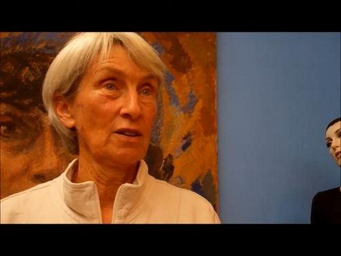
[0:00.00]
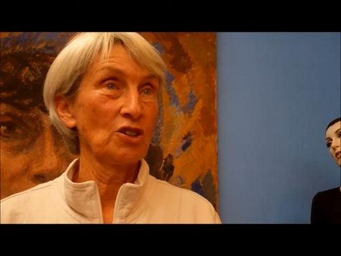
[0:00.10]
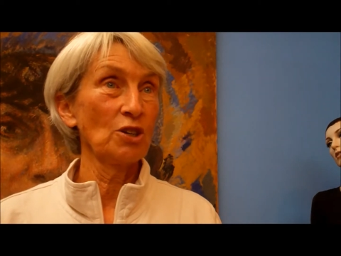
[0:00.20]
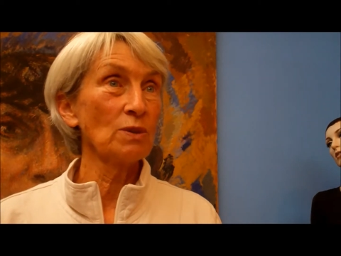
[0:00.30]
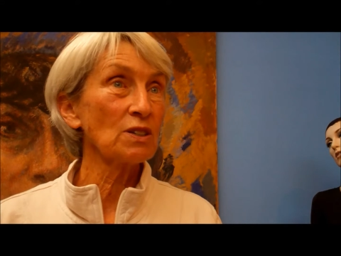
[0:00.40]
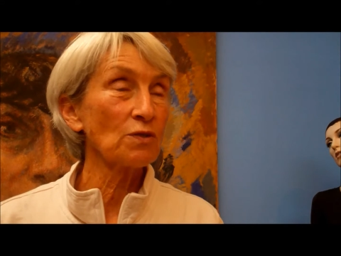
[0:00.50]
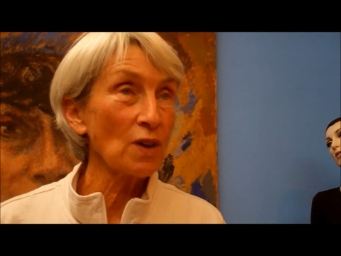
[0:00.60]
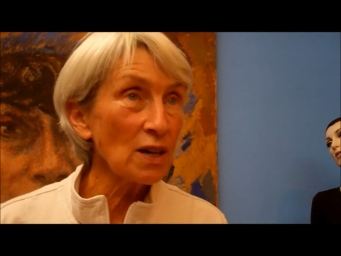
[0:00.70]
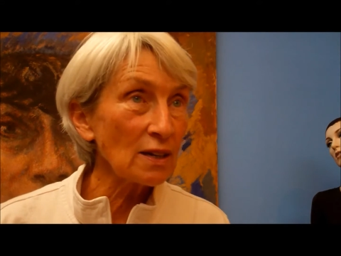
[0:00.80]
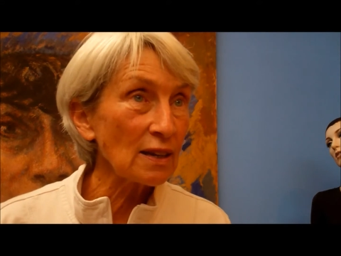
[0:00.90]
She was
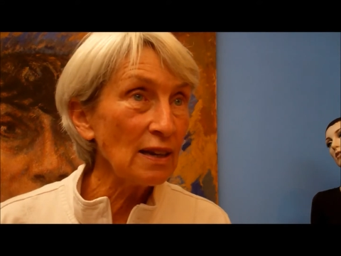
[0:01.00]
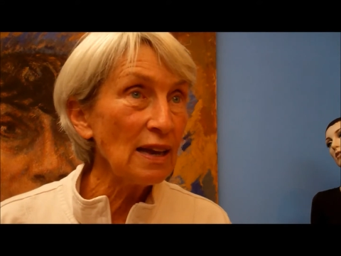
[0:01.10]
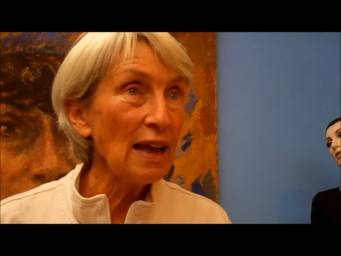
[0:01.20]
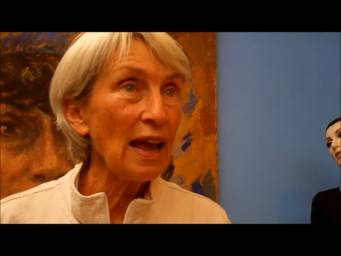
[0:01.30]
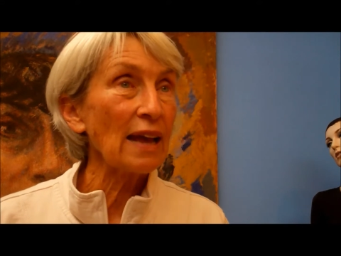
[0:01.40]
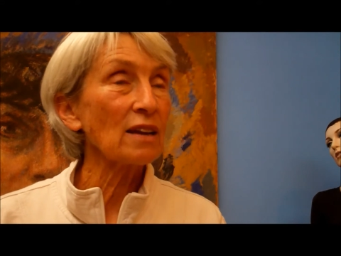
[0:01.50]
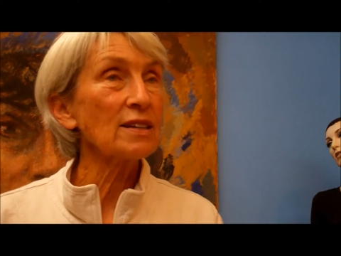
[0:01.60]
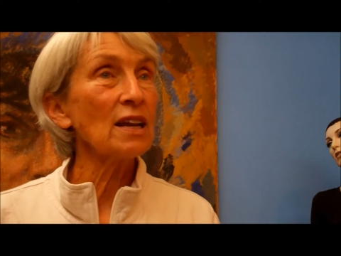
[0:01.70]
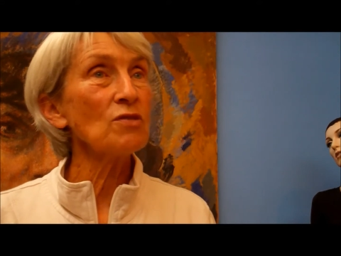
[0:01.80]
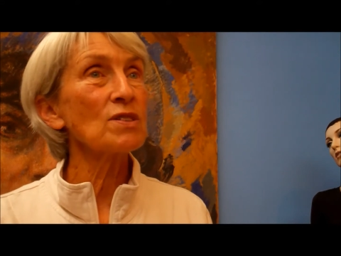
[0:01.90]
fun. And I'll
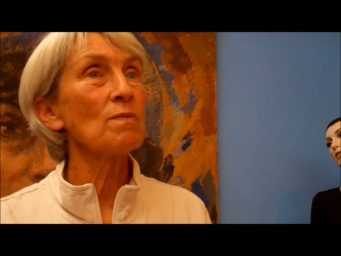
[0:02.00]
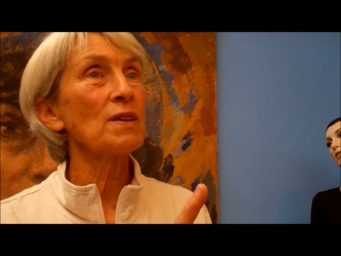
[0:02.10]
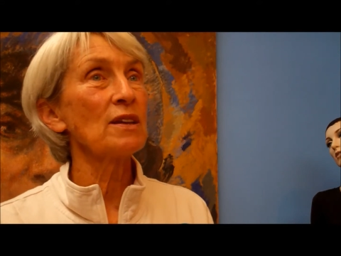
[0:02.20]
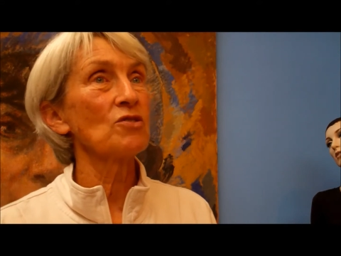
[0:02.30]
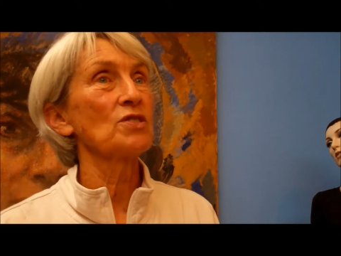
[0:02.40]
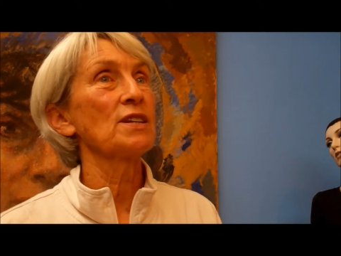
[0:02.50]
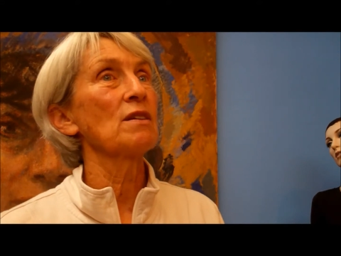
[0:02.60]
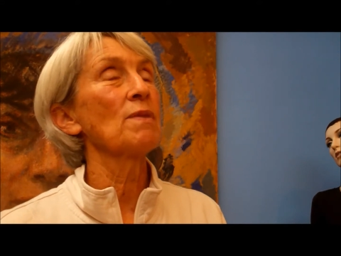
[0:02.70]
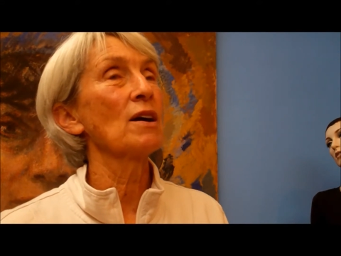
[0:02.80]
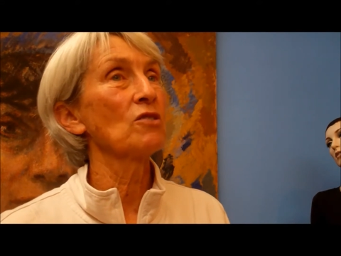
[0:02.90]
tell you something
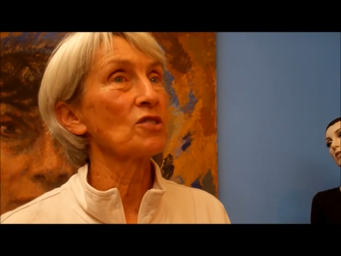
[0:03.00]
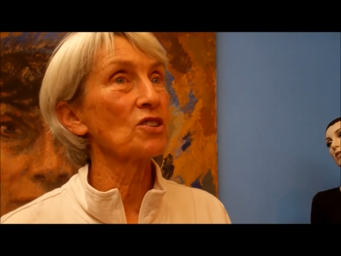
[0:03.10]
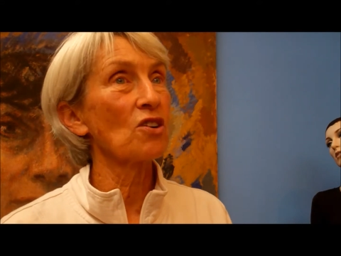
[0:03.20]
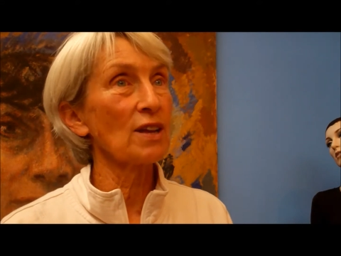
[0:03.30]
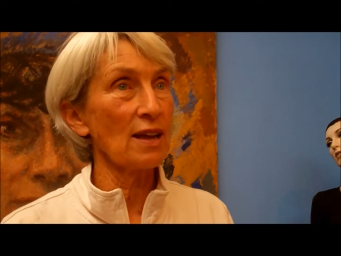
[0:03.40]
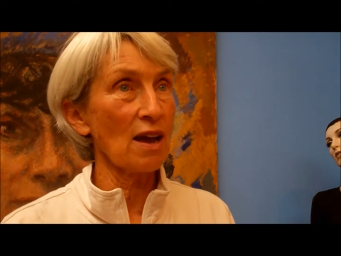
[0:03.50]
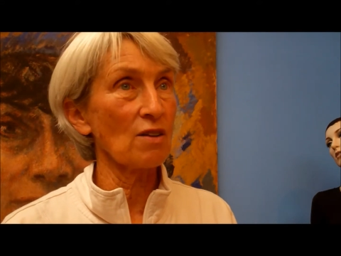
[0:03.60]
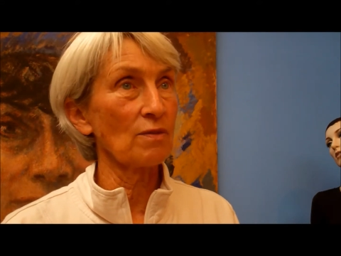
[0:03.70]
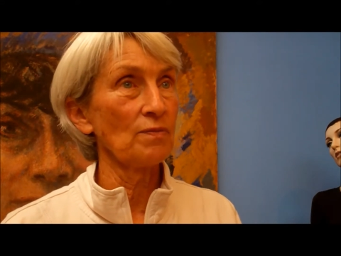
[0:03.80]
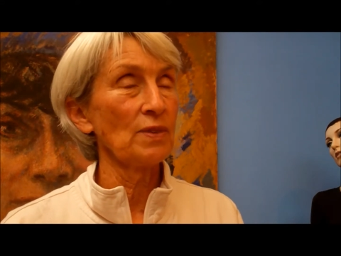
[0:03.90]
interesting about her starting out.